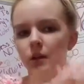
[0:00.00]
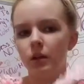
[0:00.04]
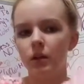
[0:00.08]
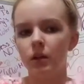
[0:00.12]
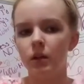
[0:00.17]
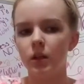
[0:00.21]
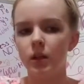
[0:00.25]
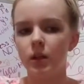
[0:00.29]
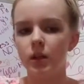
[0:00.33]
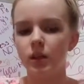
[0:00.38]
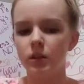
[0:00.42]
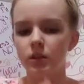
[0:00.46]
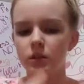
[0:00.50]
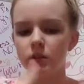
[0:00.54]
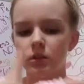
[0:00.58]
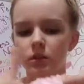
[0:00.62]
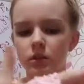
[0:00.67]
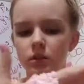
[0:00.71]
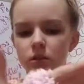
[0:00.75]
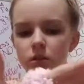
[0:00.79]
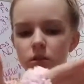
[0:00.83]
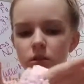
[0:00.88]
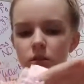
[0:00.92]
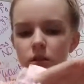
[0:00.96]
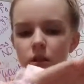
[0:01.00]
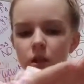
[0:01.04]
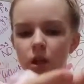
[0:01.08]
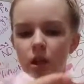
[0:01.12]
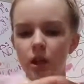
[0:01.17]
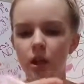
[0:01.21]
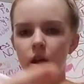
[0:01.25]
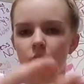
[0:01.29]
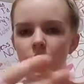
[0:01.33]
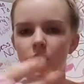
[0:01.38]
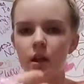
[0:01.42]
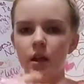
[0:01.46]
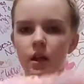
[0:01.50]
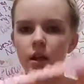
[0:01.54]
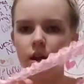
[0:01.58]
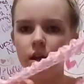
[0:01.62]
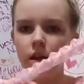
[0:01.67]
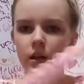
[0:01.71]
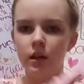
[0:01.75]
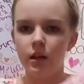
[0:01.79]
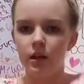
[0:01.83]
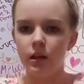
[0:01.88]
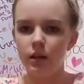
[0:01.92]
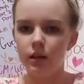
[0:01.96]
dots.
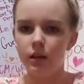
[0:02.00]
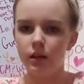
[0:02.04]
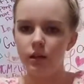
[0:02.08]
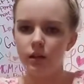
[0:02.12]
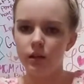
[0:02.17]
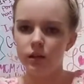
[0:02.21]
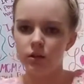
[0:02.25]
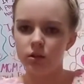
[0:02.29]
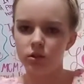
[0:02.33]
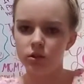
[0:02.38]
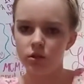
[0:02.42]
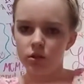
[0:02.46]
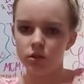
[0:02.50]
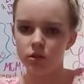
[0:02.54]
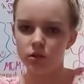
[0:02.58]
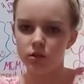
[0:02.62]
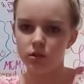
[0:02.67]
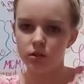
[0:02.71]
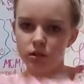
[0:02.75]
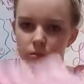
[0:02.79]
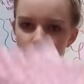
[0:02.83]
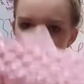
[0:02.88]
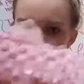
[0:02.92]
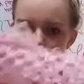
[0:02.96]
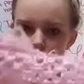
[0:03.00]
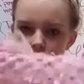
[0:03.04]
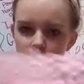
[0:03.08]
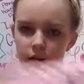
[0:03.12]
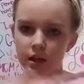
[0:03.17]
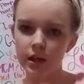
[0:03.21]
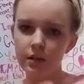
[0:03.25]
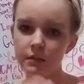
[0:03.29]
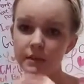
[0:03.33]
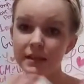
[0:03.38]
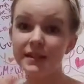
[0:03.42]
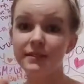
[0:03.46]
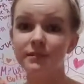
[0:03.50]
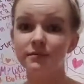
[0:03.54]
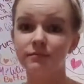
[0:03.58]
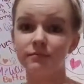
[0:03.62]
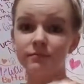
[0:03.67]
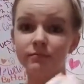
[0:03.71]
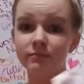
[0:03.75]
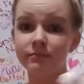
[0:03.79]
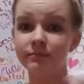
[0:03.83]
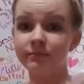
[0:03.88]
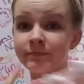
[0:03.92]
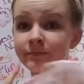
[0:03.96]
And it's just a pink headband.
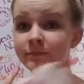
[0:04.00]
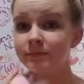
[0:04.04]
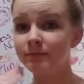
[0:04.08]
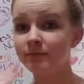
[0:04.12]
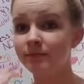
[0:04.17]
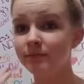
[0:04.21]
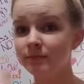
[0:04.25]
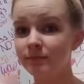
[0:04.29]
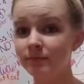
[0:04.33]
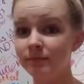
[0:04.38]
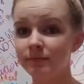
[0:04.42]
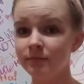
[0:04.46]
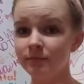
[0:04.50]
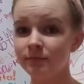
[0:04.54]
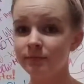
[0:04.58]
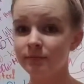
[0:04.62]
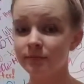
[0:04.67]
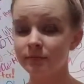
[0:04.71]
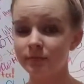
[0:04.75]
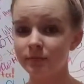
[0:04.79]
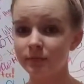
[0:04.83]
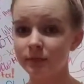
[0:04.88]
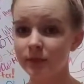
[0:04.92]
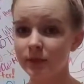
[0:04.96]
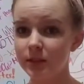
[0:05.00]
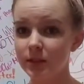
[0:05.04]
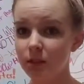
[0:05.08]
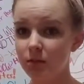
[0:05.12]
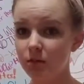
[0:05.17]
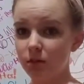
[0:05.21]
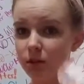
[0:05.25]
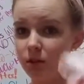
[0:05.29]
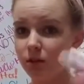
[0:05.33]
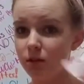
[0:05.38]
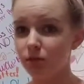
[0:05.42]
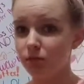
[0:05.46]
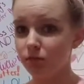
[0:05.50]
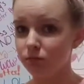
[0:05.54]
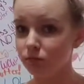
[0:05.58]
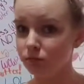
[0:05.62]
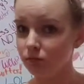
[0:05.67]
So cute.